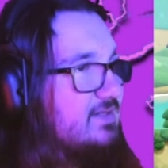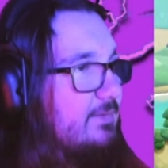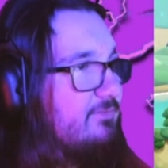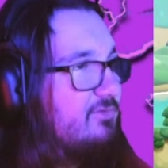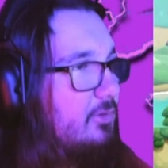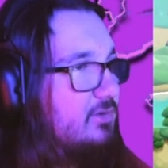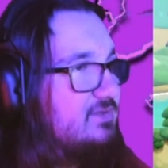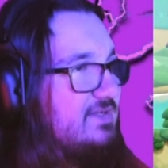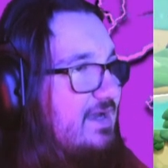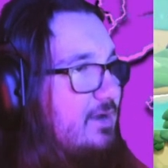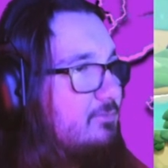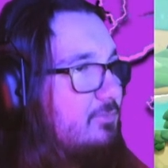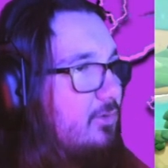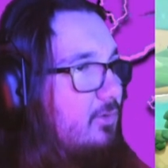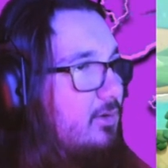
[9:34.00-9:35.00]
time for
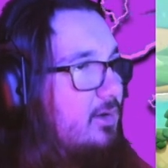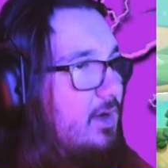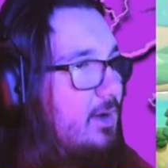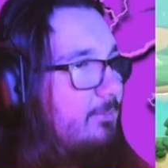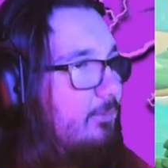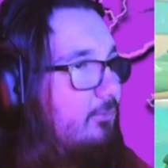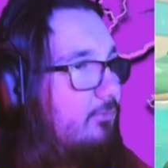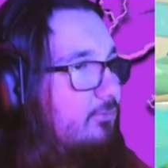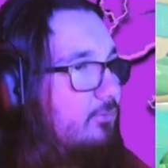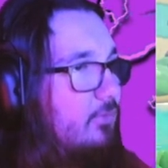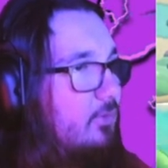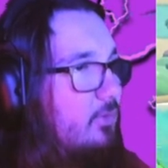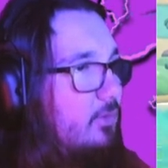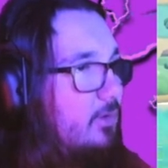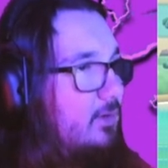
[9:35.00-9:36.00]
Downpour
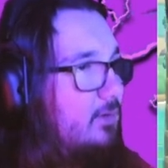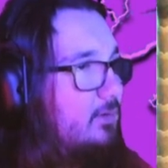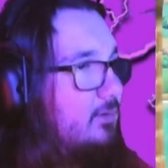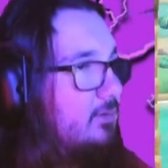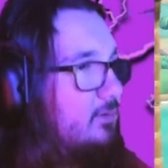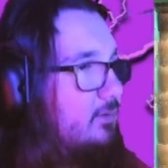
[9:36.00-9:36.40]
Uproar.